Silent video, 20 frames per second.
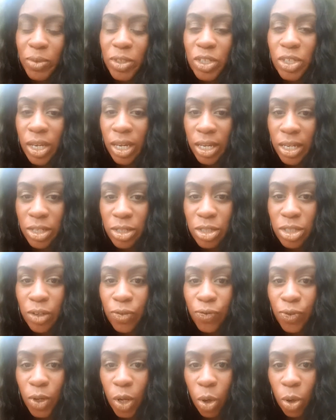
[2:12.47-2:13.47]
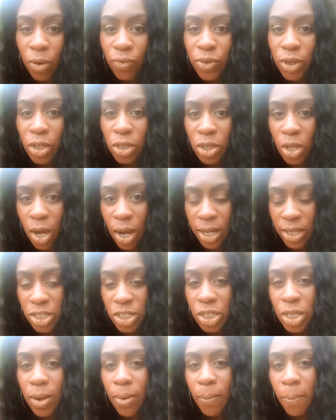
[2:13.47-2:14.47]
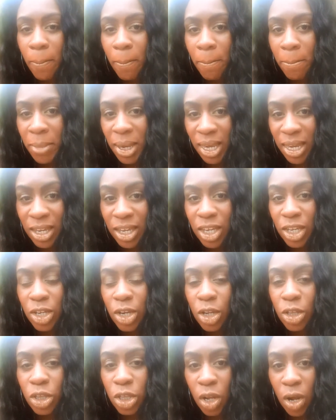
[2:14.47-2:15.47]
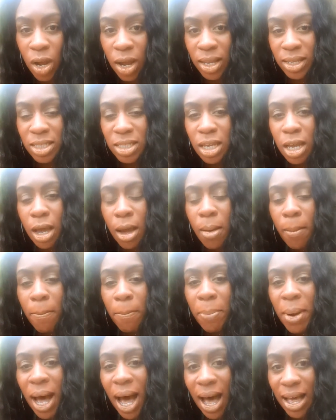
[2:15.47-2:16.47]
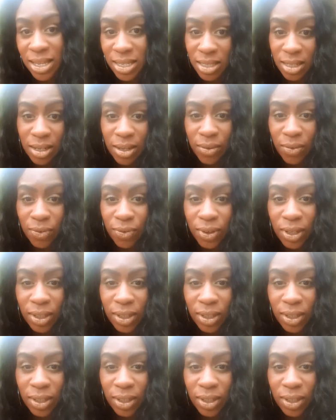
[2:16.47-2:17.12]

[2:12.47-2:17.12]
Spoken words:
Change the flow of your thoughts. Make your thoughts positive.